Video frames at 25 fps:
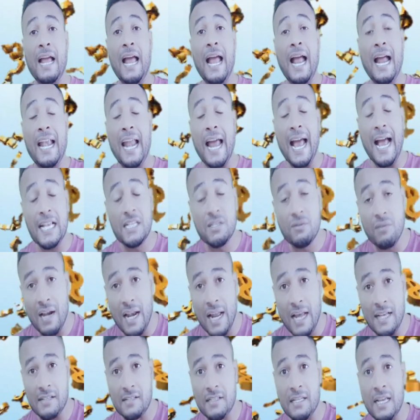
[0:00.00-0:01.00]
And as
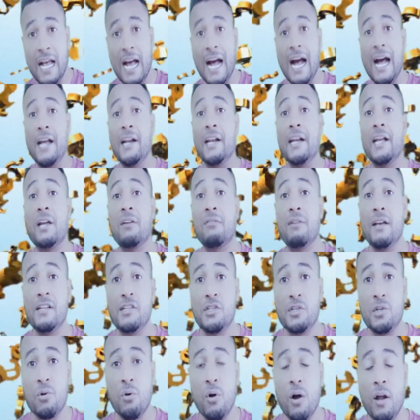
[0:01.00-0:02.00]
well as I
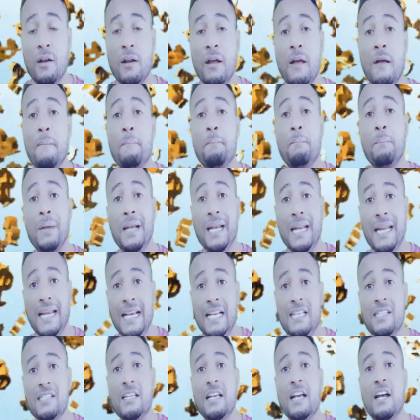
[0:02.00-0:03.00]
request you all,
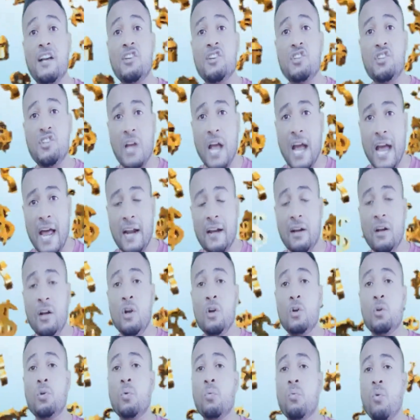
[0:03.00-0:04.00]
please
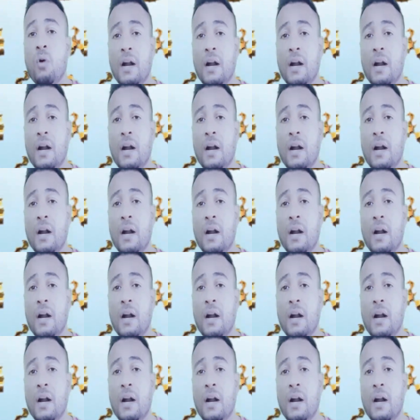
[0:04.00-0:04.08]
share to